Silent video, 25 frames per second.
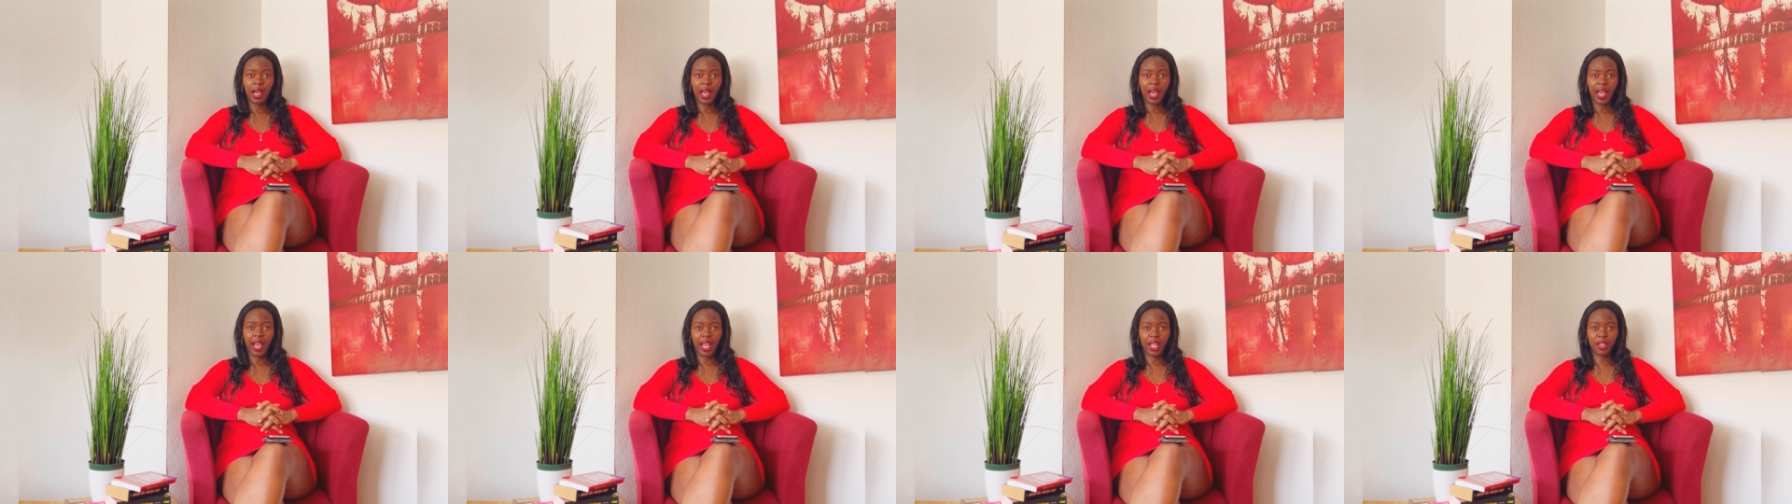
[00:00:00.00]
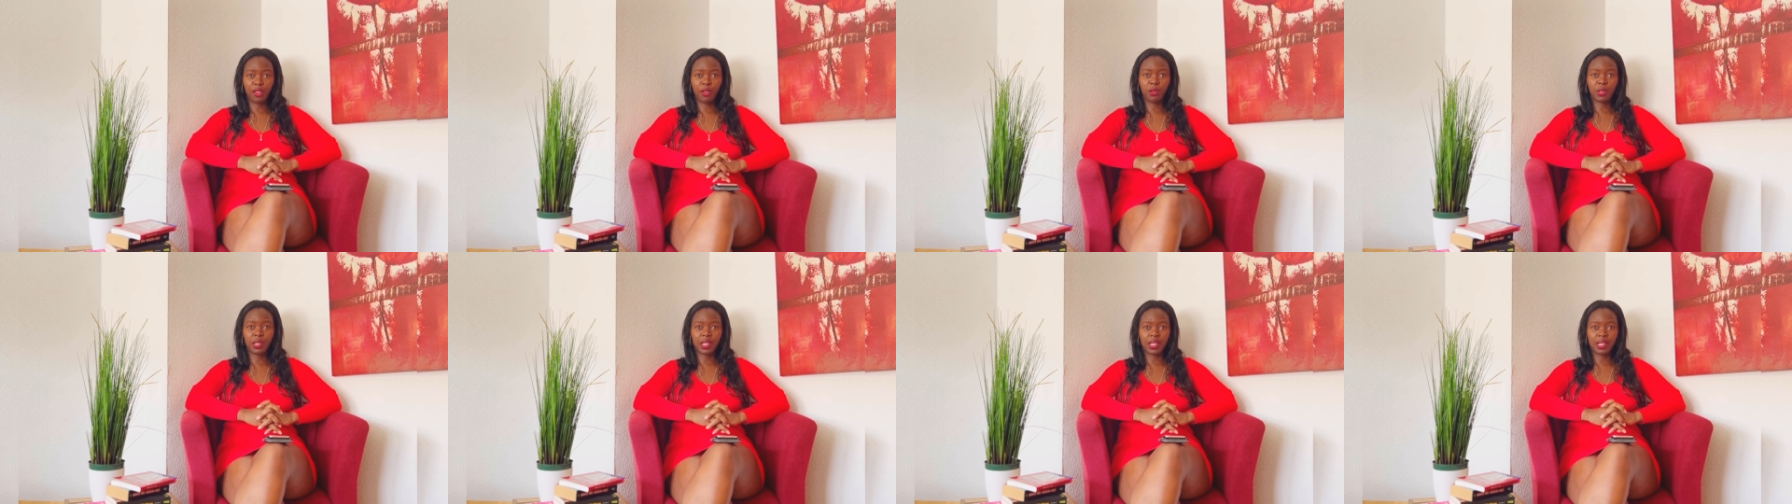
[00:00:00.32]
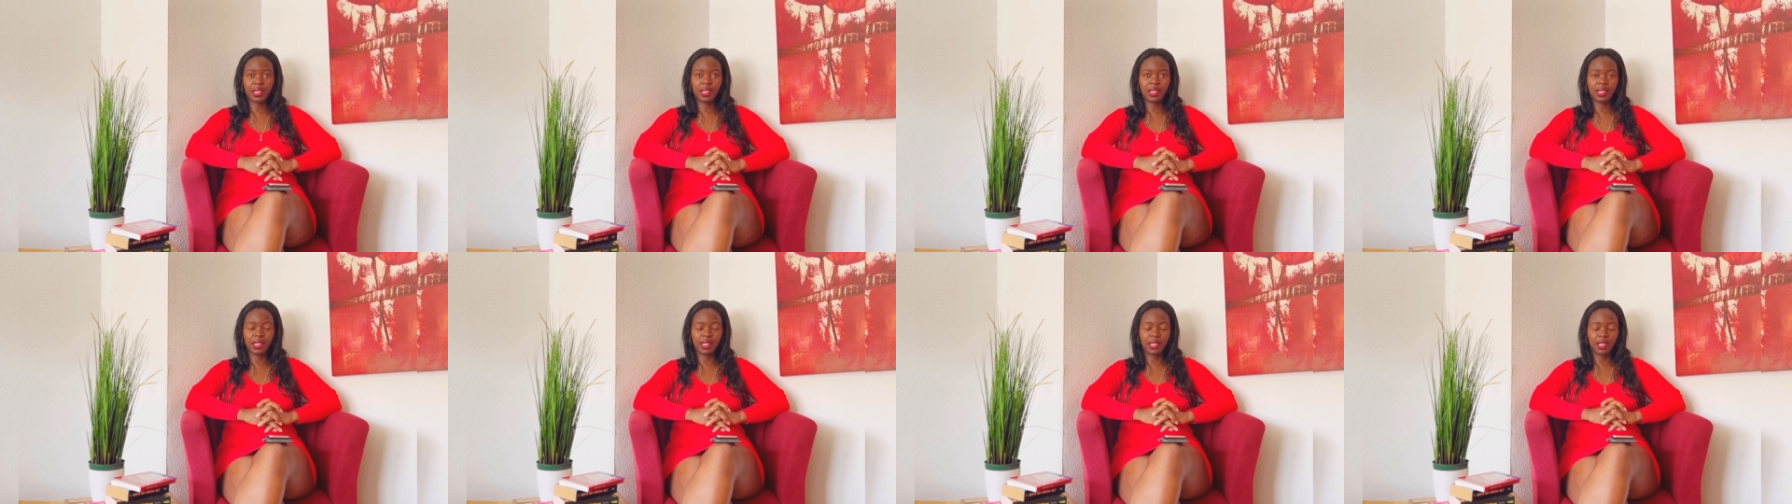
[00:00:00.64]
I had those
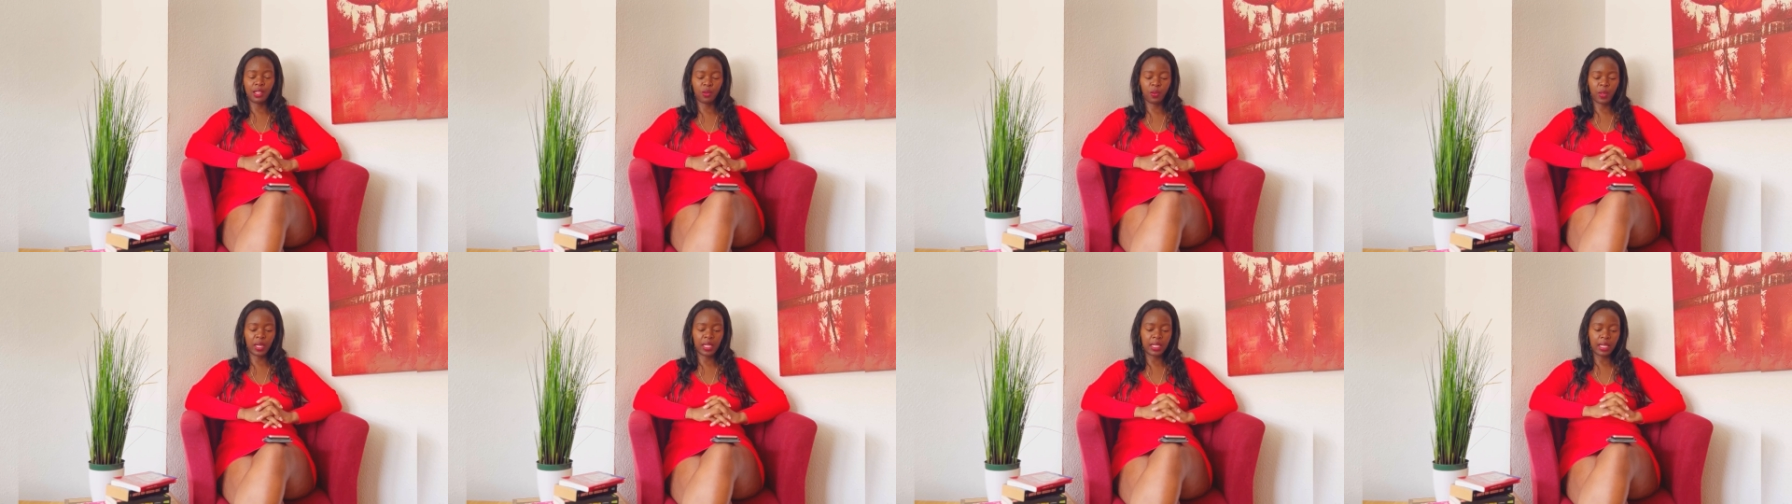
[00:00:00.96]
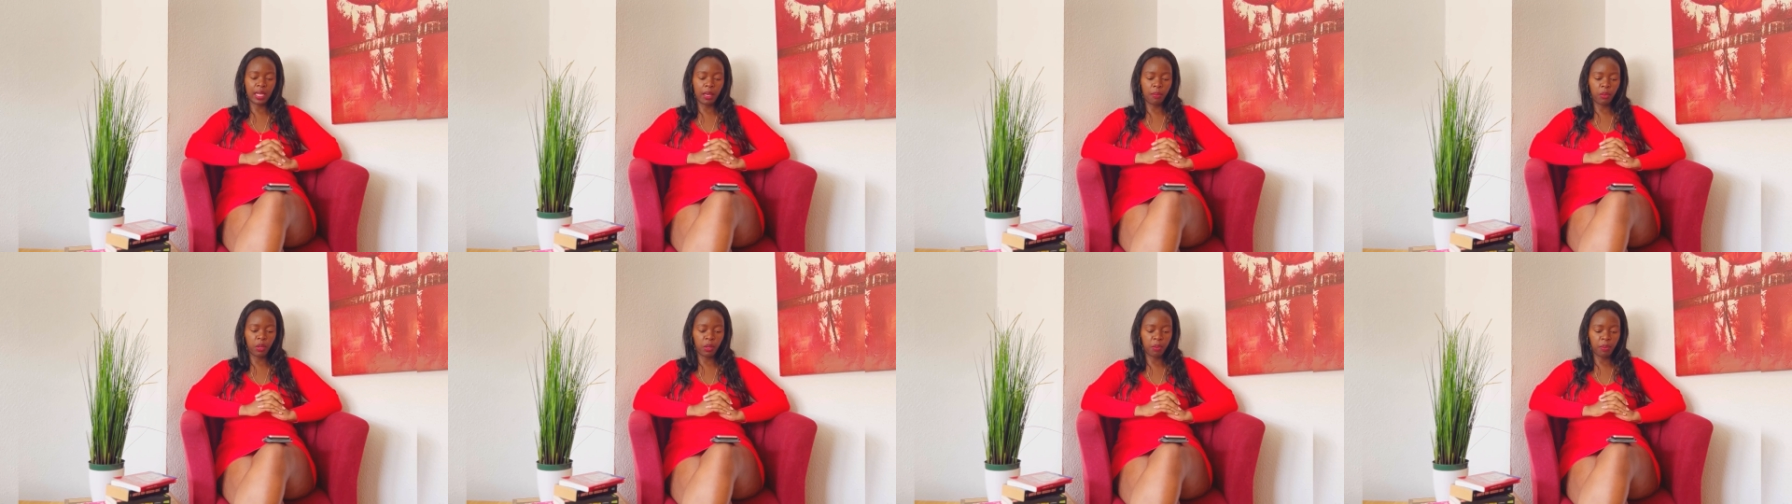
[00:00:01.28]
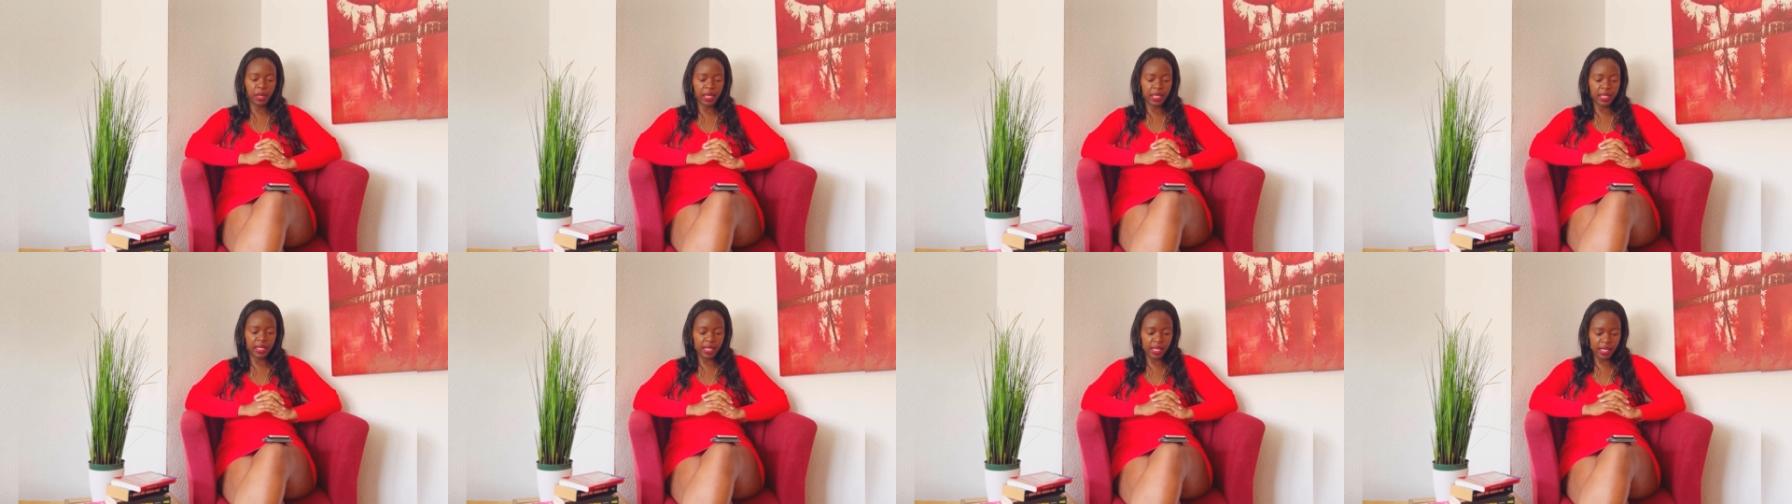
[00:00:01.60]
instances one time with
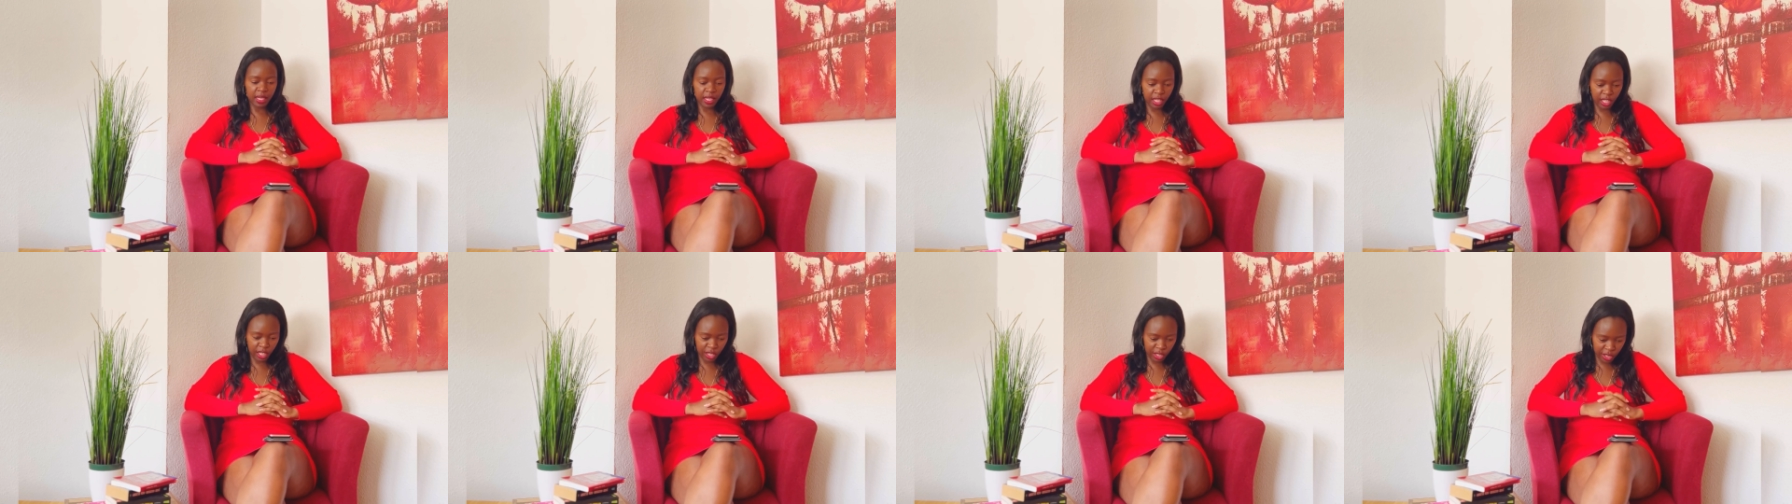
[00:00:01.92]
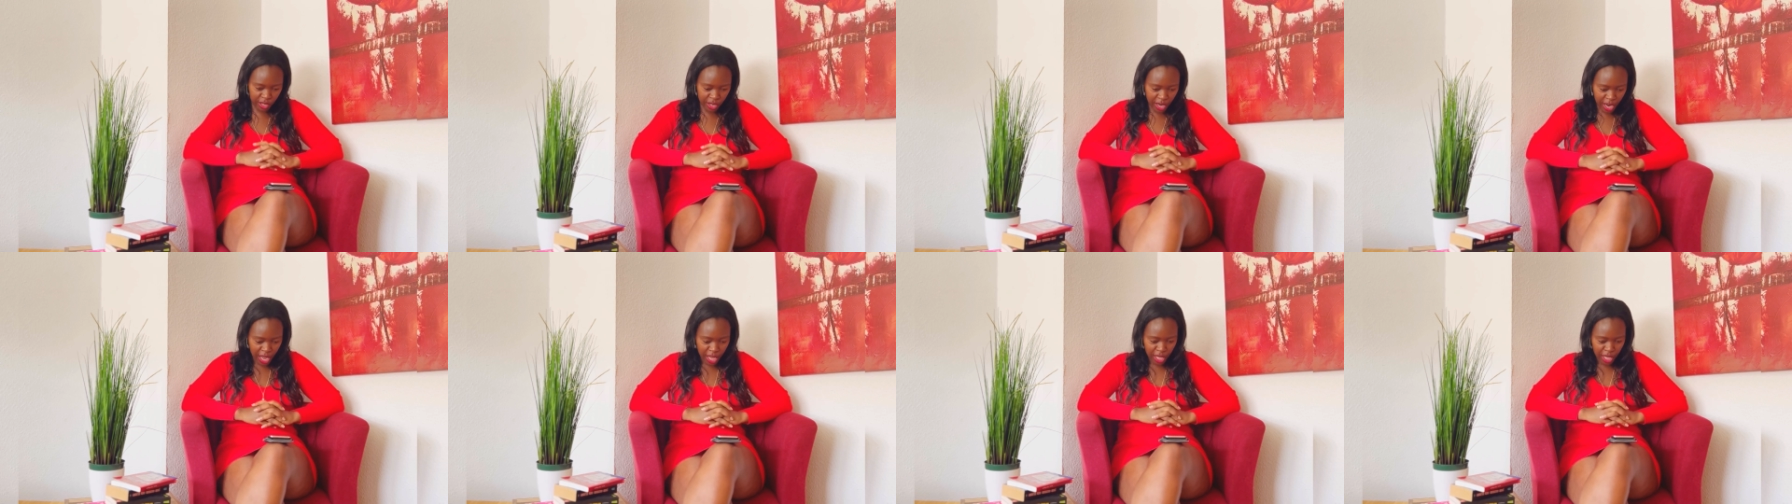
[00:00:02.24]
my sister.